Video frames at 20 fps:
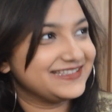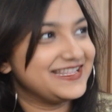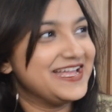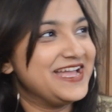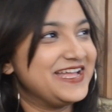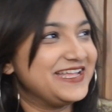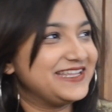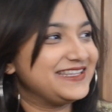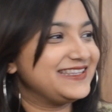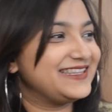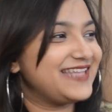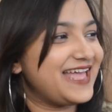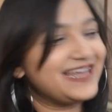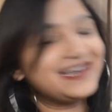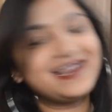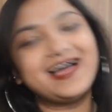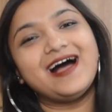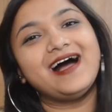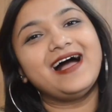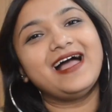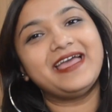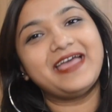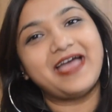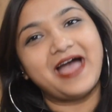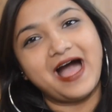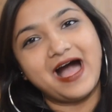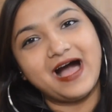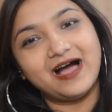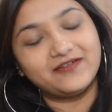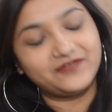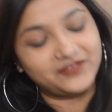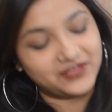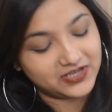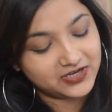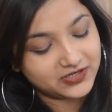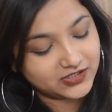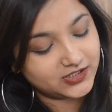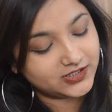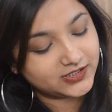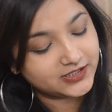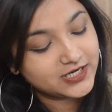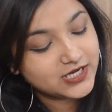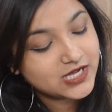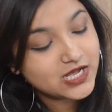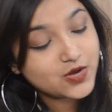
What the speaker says: Then I have here